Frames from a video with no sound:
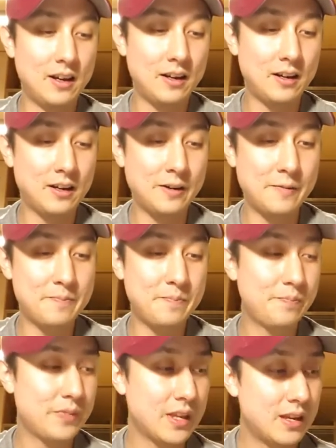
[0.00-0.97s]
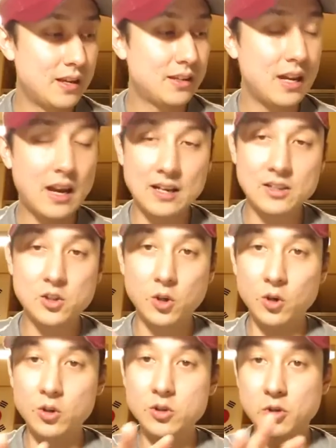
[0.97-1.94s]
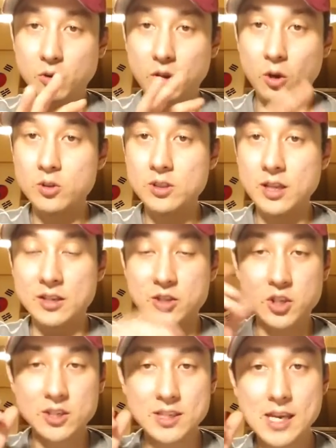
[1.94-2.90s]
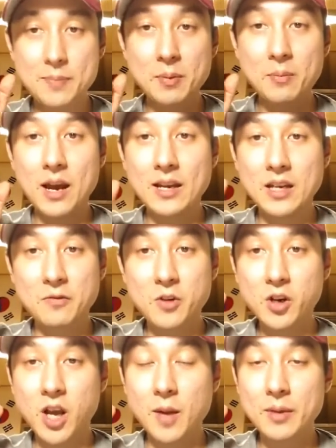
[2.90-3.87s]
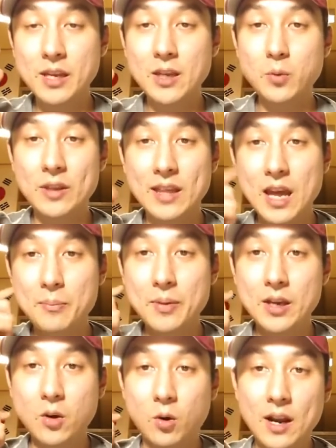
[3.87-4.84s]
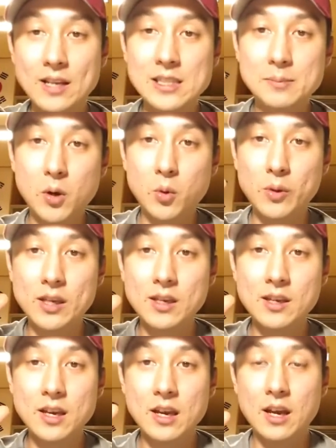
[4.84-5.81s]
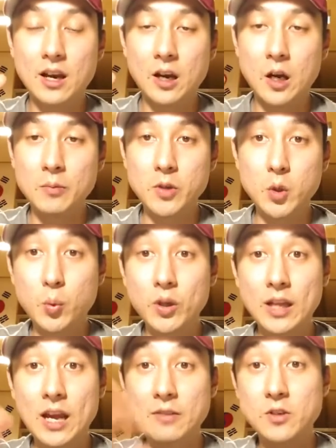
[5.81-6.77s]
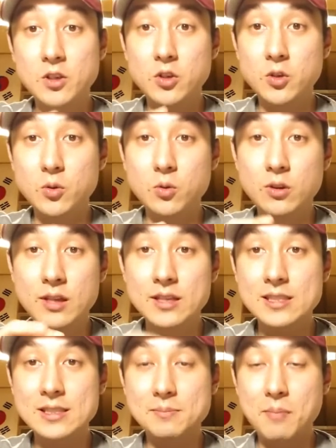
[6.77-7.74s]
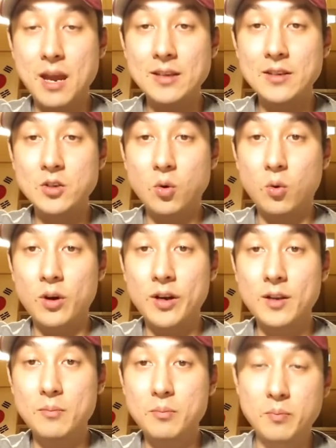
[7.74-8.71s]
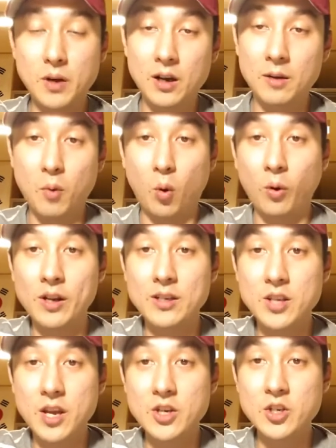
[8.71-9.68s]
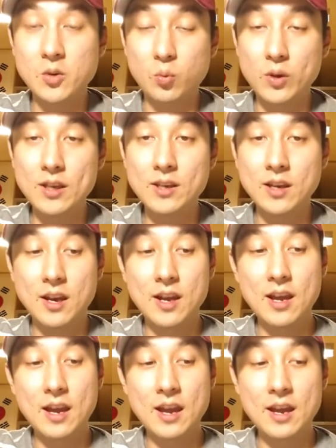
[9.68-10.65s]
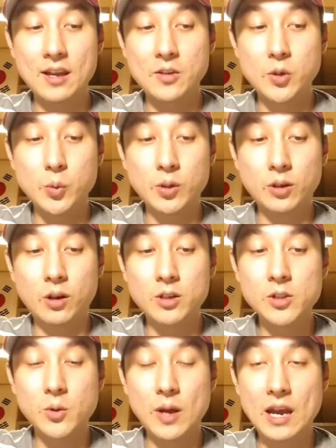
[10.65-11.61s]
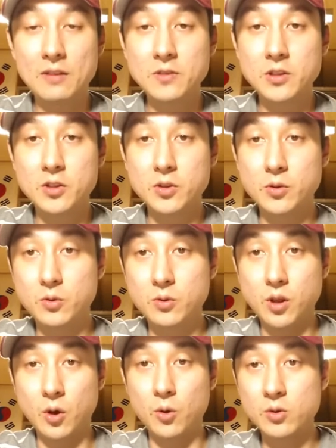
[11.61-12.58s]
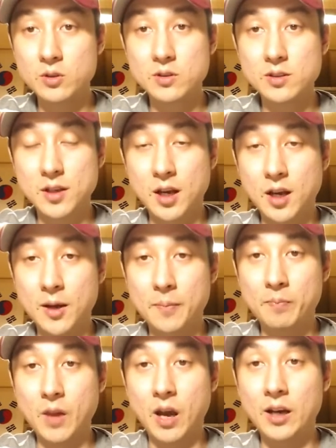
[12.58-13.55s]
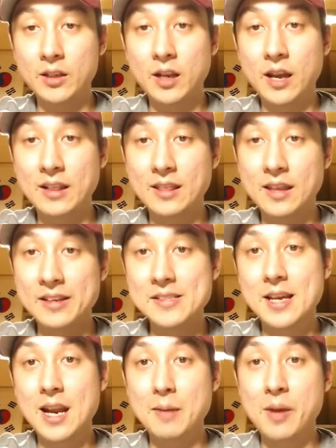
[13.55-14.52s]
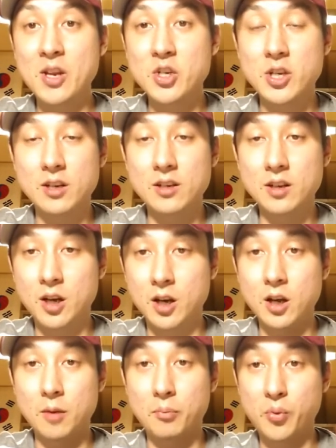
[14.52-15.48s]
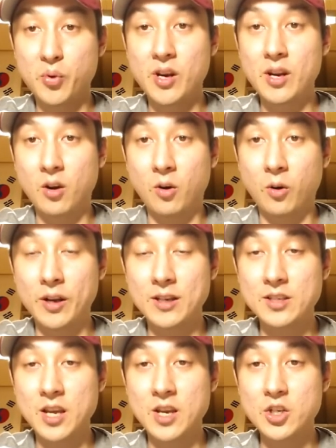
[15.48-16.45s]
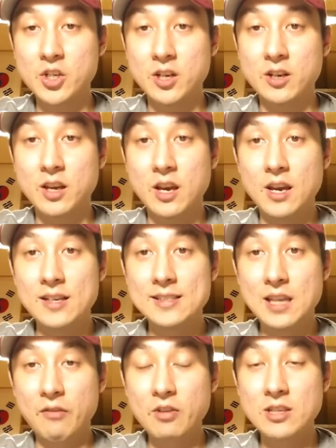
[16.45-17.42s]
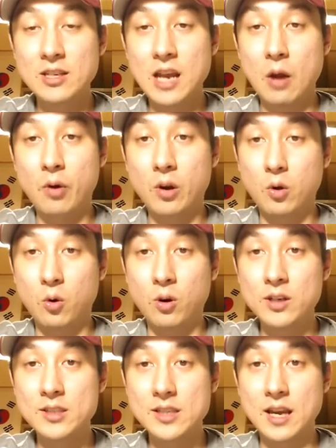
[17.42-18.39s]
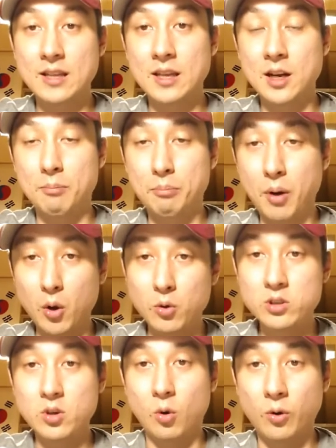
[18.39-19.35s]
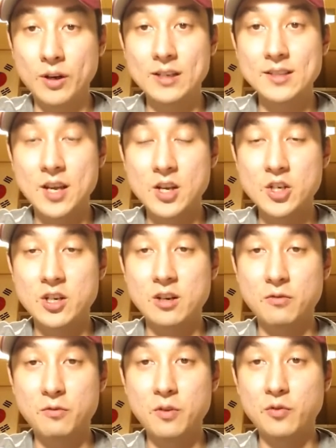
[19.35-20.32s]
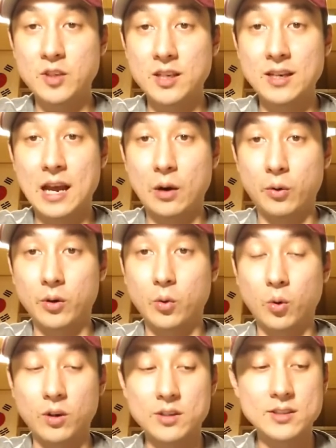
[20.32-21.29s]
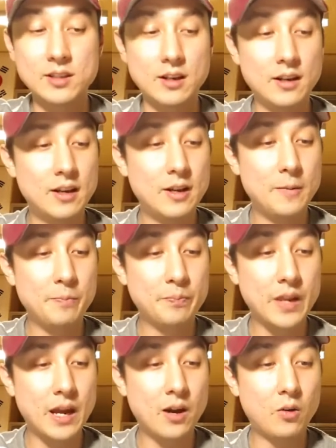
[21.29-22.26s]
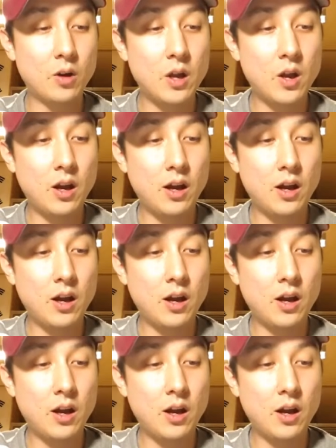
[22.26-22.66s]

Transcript: So those things, just keep in mind, if you're coming in with EPIK or SMOE, you will have to do this mandatory orientation week. And you will also have to do those online things that I mentioned, a pre-orientation 17-hour course, and then a post-orientation 15-hour course. Now,